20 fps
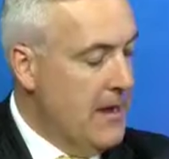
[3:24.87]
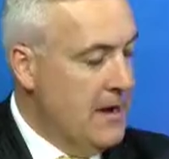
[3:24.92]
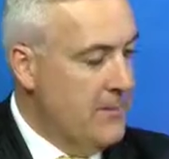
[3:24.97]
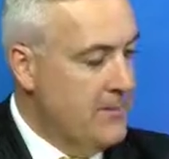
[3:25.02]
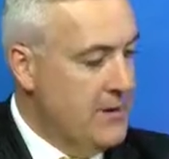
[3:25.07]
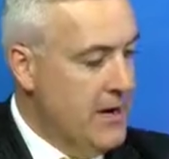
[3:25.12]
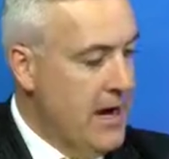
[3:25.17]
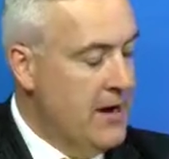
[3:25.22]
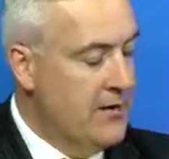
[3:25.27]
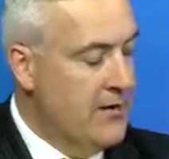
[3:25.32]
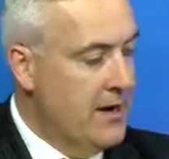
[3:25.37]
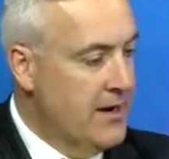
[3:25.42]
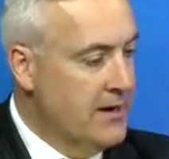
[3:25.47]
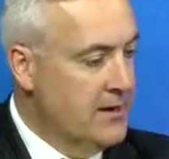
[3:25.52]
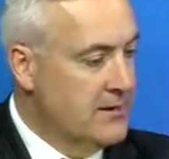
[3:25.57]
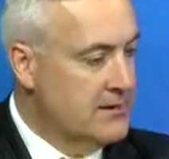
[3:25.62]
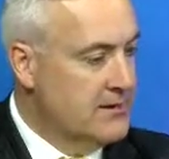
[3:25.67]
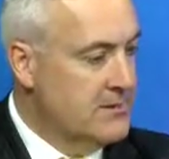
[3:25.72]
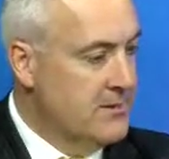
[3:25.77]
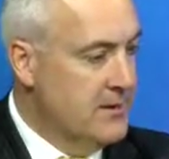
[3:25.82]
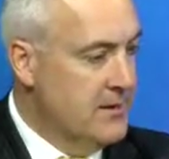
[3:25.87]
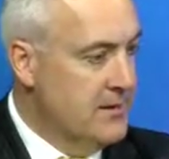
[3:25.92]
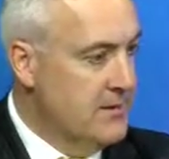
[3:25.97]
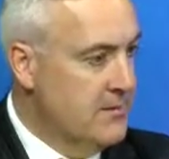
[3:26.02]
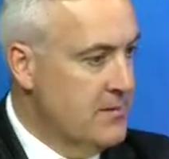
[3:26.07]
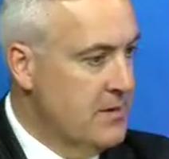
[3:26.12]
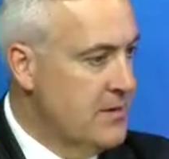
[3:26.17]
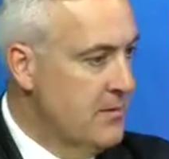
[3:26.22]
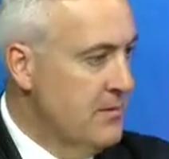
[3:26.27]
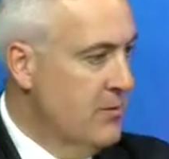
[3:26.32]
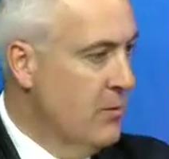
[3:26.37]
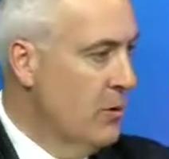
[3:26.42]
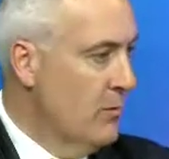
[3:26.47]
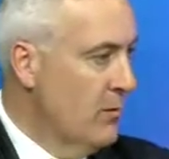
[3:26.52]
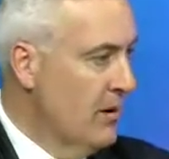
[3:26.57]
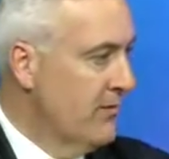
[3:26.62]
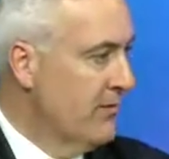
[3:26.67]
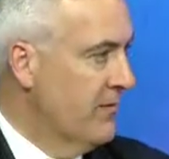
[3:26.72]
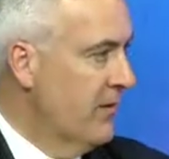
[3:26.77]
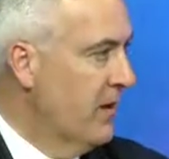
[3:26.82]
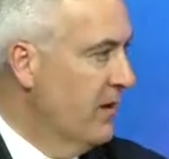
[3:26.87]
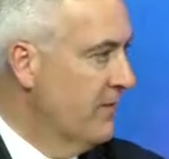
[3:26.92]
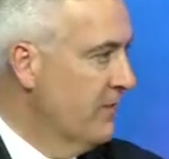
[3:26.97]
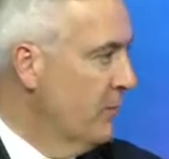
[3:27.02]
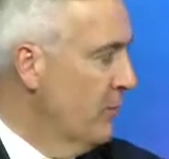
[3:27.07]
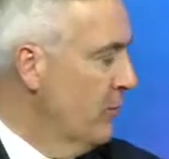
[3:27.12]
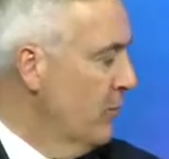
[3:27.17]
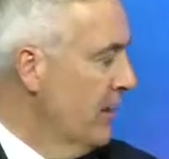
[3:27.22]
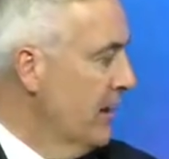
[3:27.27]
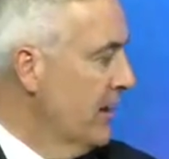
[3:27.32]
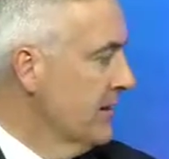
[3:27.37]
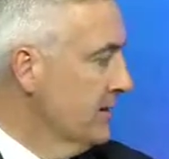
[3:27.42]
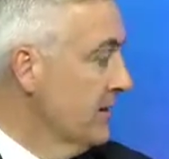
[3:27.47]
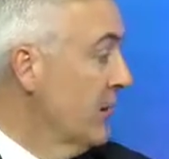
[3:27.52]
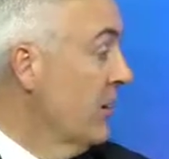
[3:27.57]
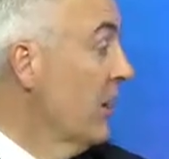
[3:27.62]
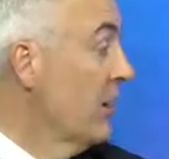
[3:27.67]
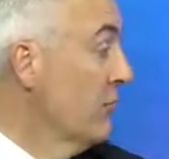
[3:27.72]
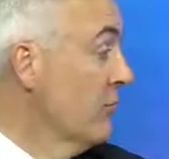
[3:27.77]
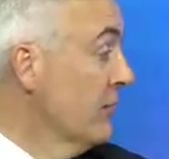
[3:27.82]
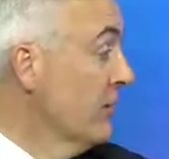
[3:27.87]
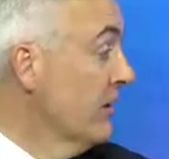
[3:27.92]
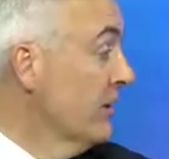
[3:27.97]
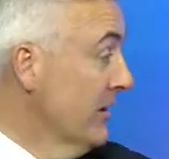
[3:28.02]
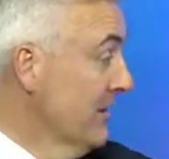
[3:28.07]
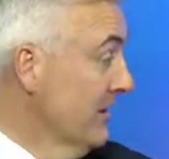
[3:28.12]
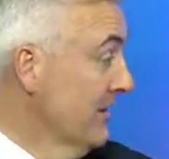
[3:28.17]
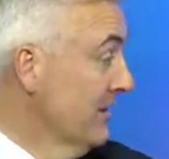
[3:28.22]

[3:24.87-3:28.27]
nowadays your 0.15, 0.18 is a high reading.